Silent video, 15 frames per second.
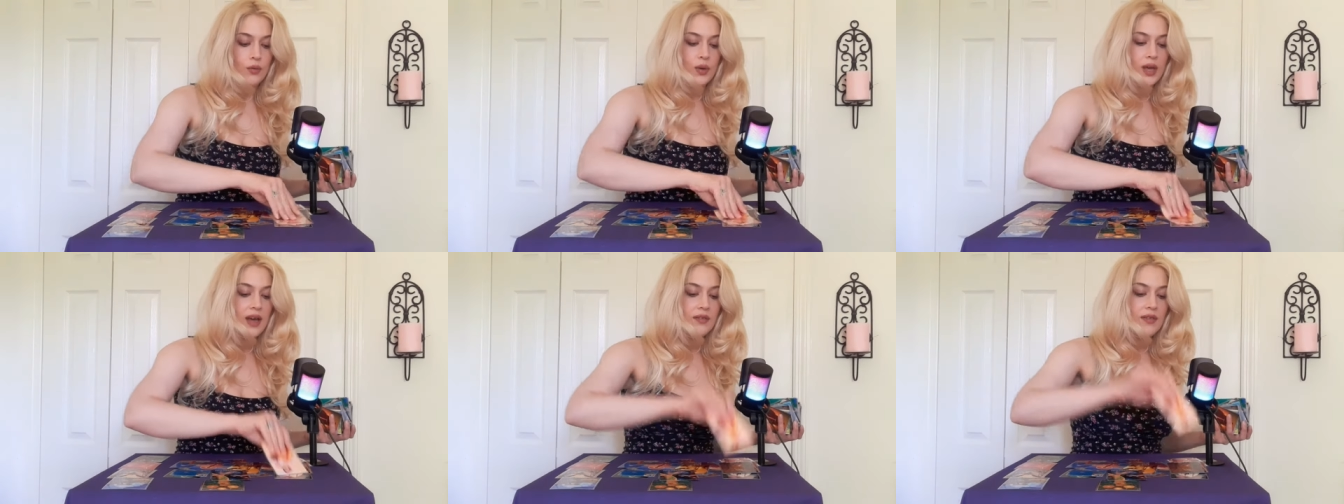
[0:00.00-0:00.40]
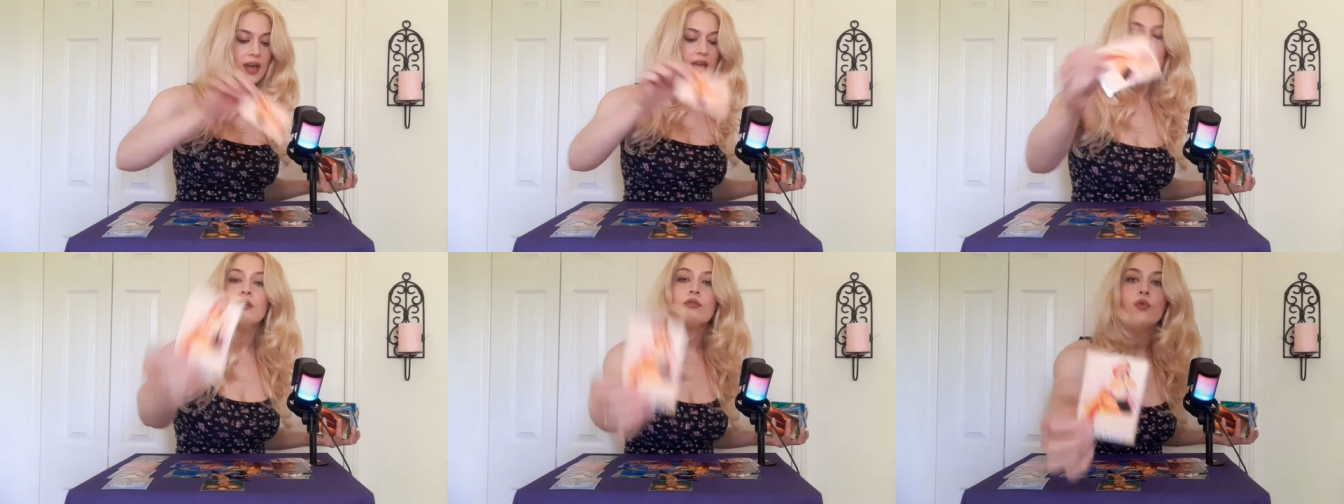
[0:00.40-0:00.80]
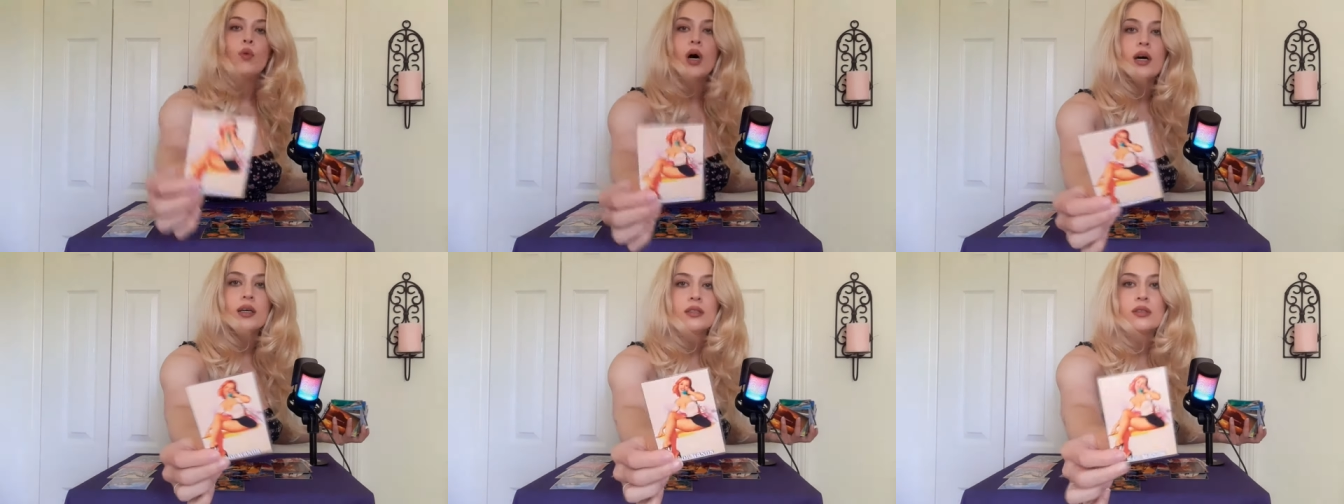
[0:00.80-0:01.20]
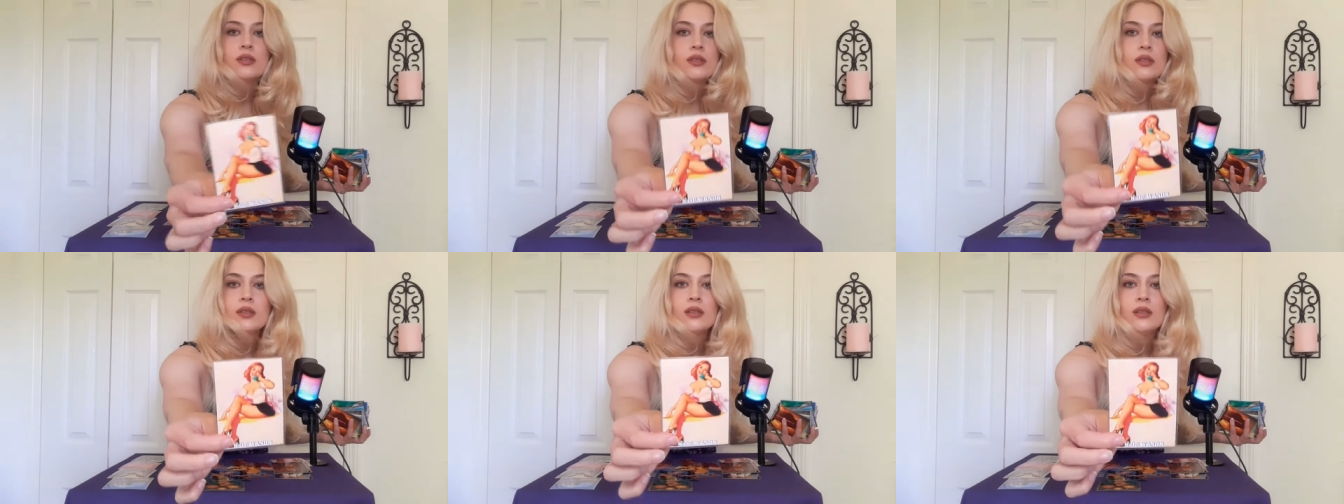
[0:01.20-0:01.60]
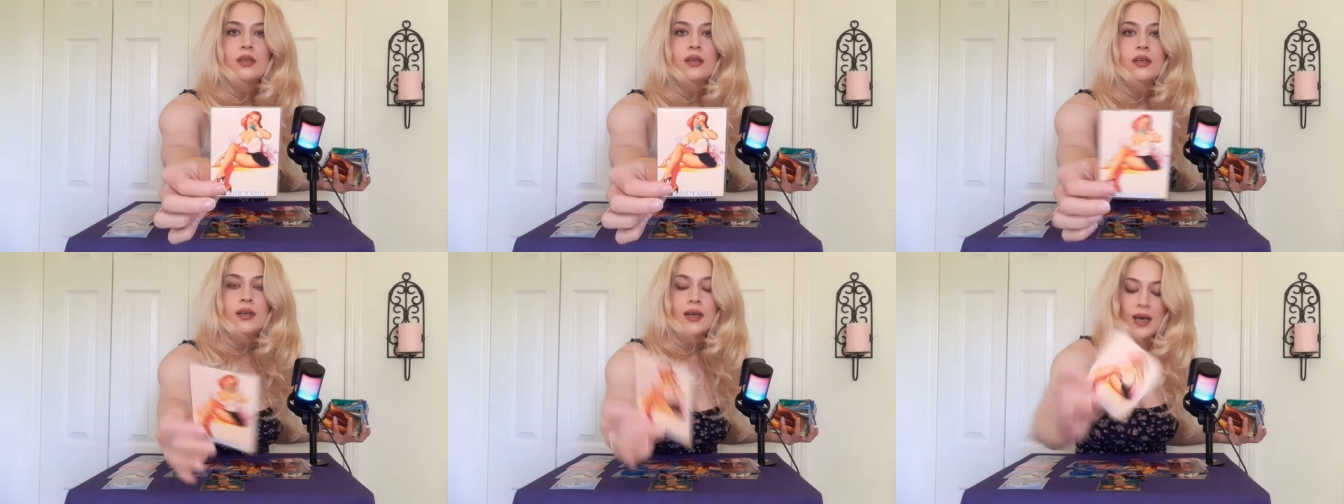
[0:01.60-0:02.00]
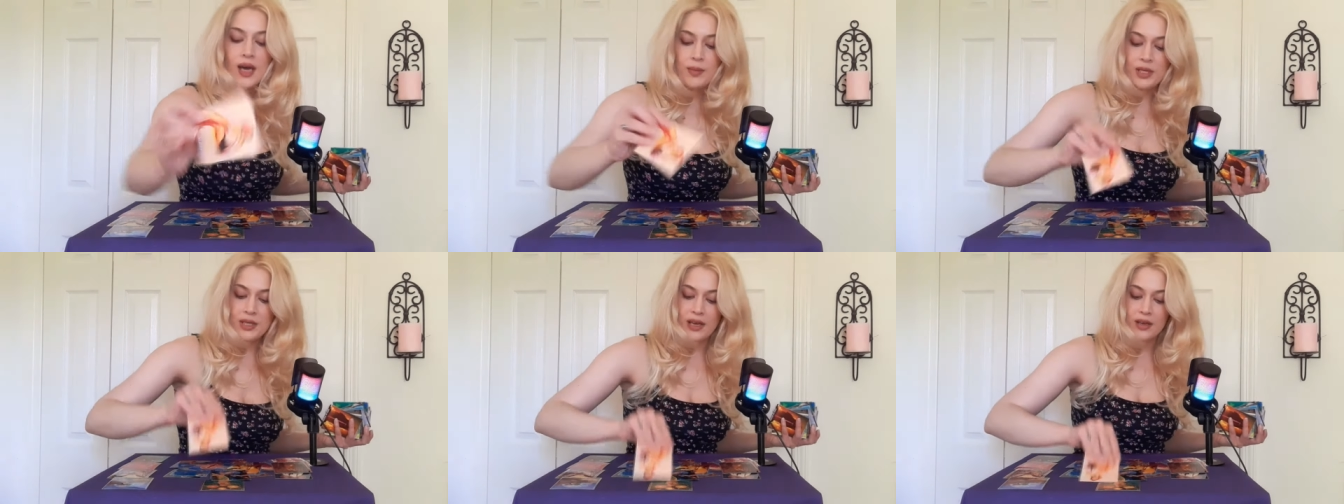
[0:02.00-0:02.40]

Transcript: We have Eight of Wands. I mean,